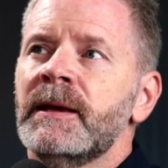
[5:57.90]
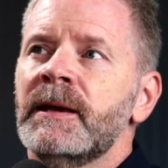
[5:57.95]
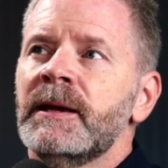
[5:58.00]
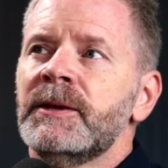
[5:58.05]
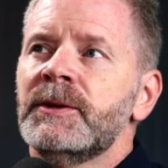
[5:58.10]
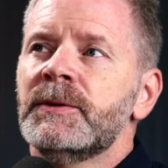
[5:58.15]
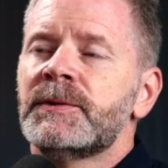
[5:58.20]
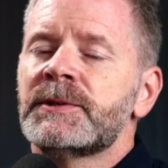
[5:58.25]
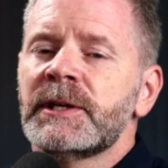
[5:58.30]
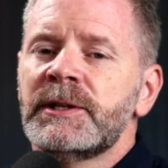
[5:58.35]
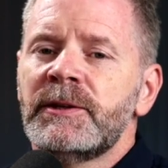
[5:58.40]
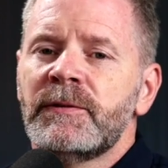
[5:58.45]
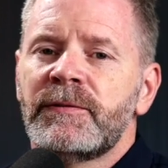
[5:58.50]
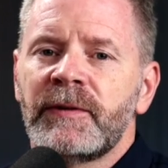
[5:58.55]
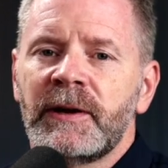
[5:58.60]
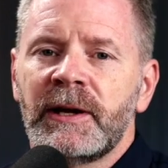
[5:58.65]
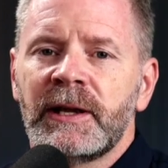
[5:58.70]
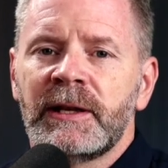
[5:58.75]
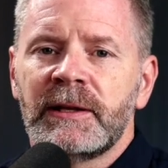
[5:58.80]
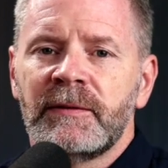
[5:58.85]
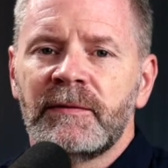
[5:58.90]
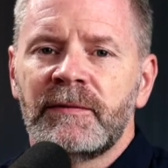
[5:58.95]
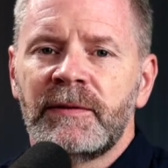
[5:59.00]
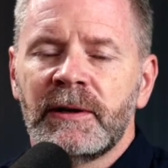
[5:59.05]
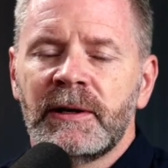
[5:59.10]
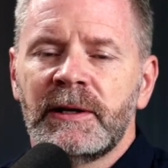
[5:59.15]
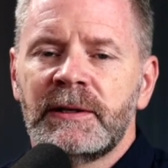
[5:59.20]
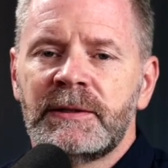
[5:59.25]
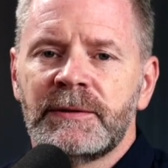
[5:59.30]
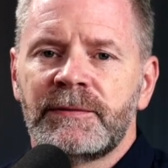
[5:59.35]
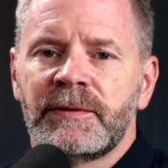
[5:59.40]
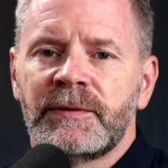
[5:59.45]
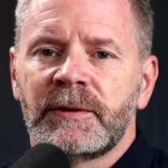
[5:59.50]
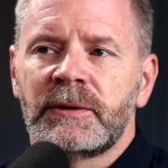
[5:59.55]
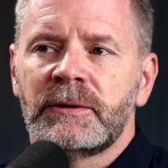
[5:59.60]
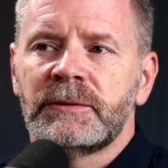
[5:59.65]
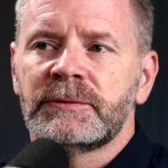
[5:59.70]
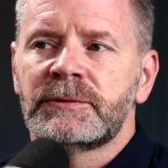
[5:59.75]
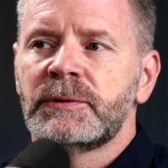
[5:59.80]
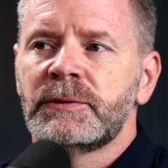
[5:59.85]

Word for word: You said you find it very difficult to